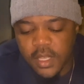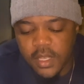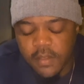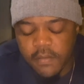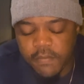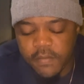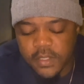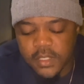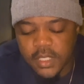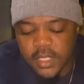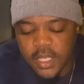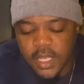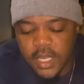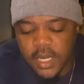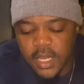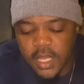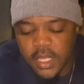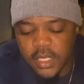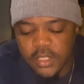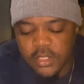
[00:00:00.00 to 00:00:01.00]
physical
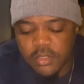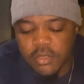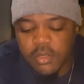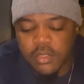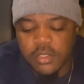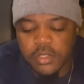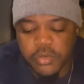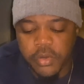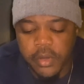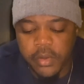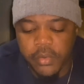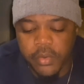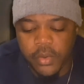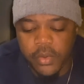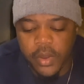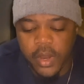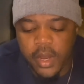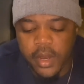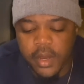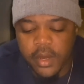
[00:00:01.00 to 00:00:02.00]
and drug screen
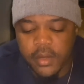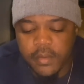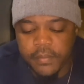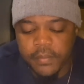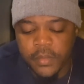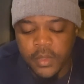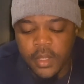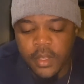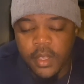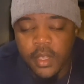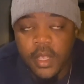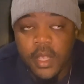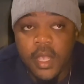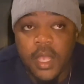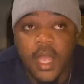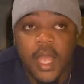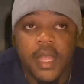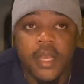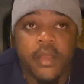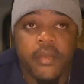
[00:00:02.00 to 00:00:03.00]
required,
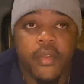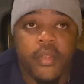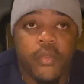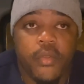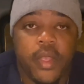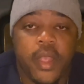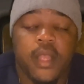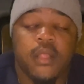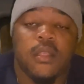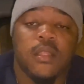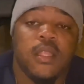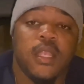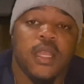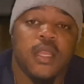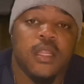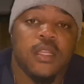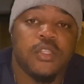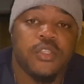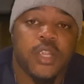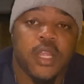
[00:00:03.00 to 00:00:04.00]
and you're required to take
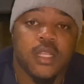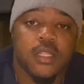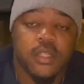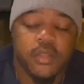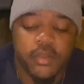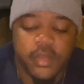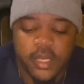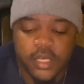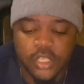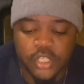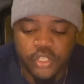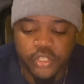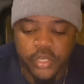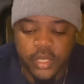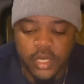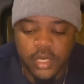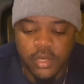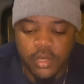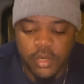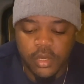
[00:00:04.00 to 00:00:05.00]
the tractor and
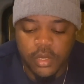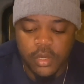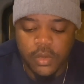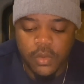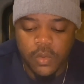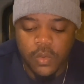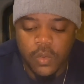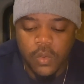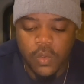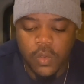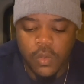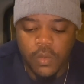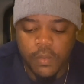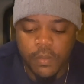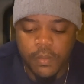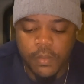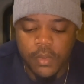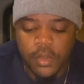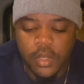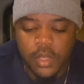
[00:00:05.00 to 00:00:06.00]
trailer
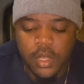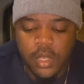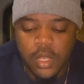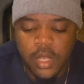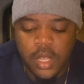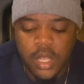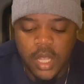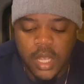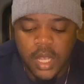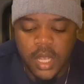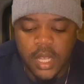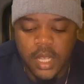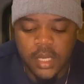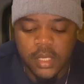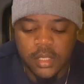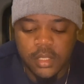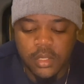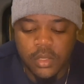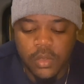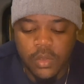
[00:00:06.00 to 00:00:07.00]
home
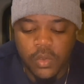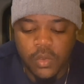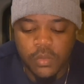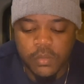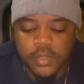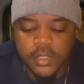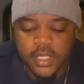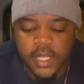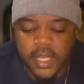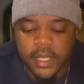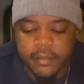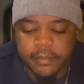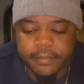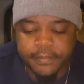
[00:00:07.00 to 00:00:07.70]
on home time.